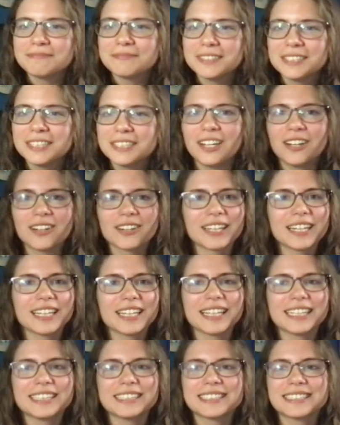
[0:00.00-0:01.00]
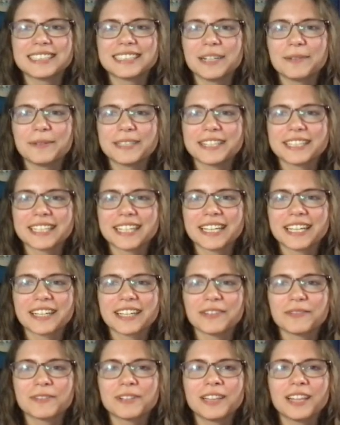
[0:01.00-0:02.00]
Okay, let's see what the King
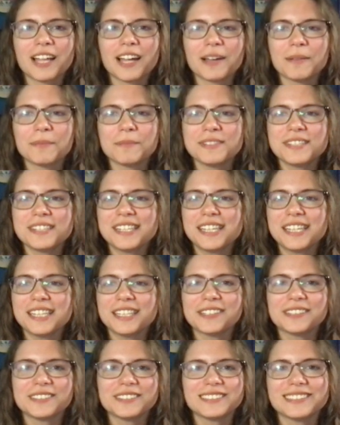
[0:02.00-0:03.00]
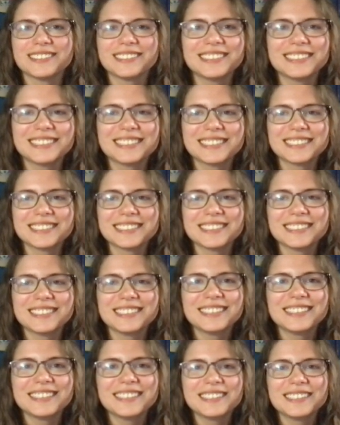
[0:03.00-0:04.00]
of Clubs yields.
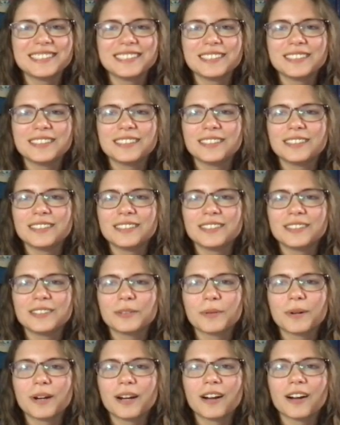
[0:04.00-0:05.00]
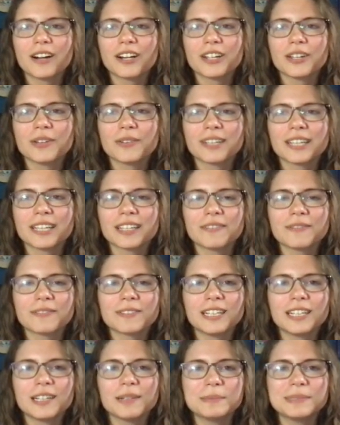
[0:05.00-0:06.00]
Where are you, King of
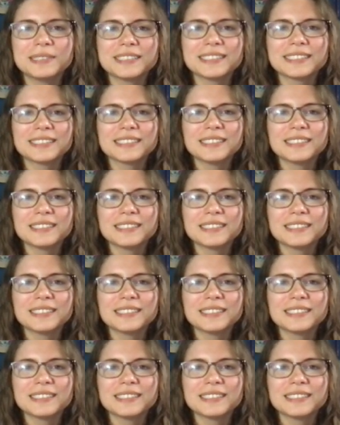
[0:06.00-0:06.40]
Clubs?